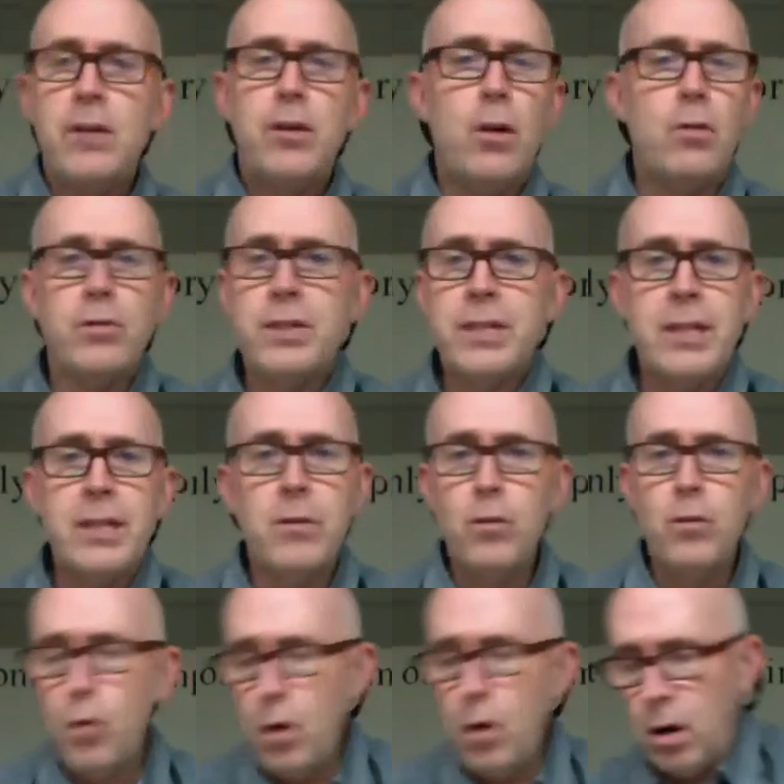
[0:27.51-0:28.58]
Don't sit and
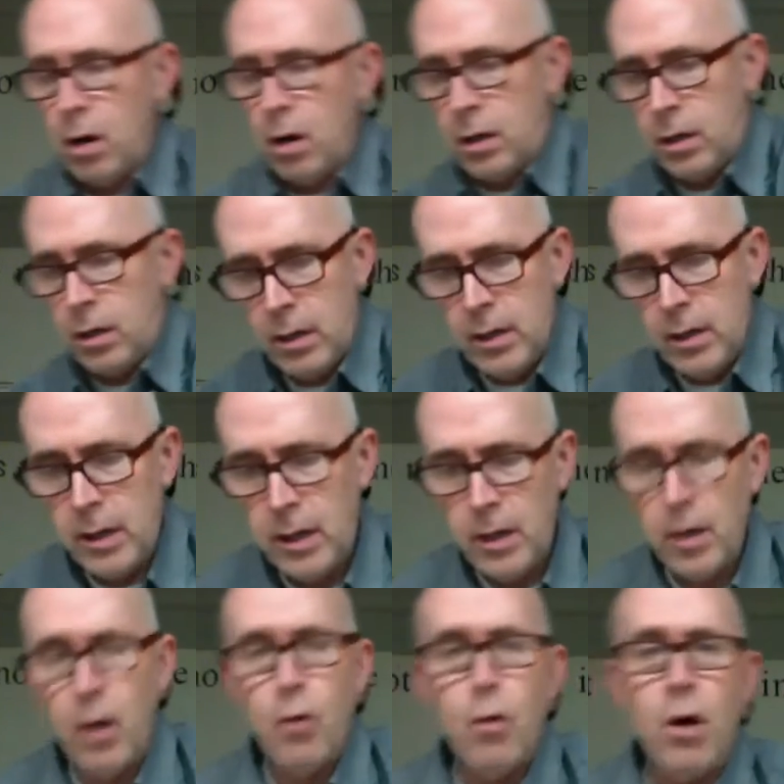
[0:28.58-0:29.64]
work
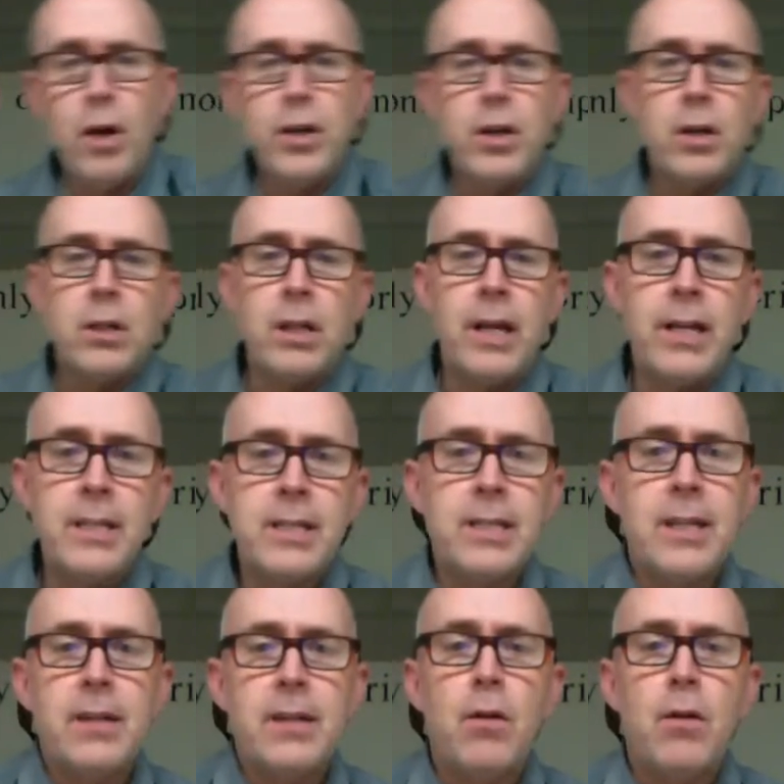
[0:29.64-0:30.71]
while your clay's
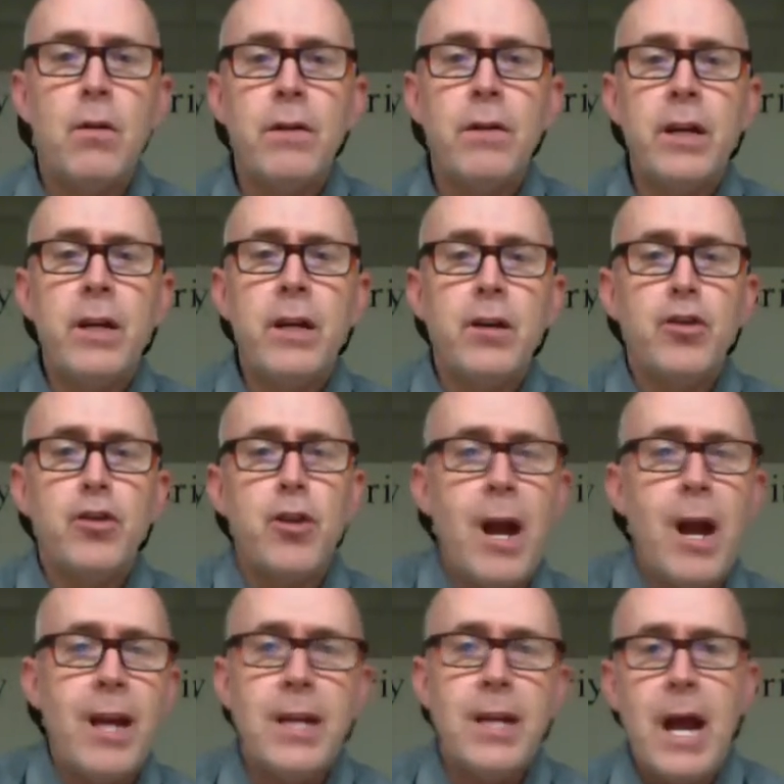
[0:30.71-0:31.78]
sitting over here
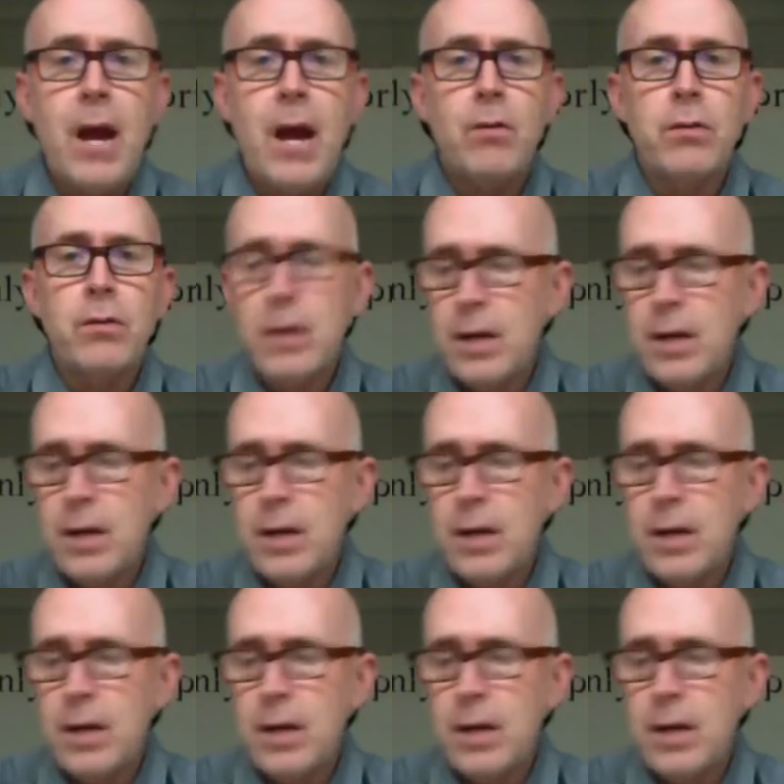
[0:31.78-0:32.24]
drying out.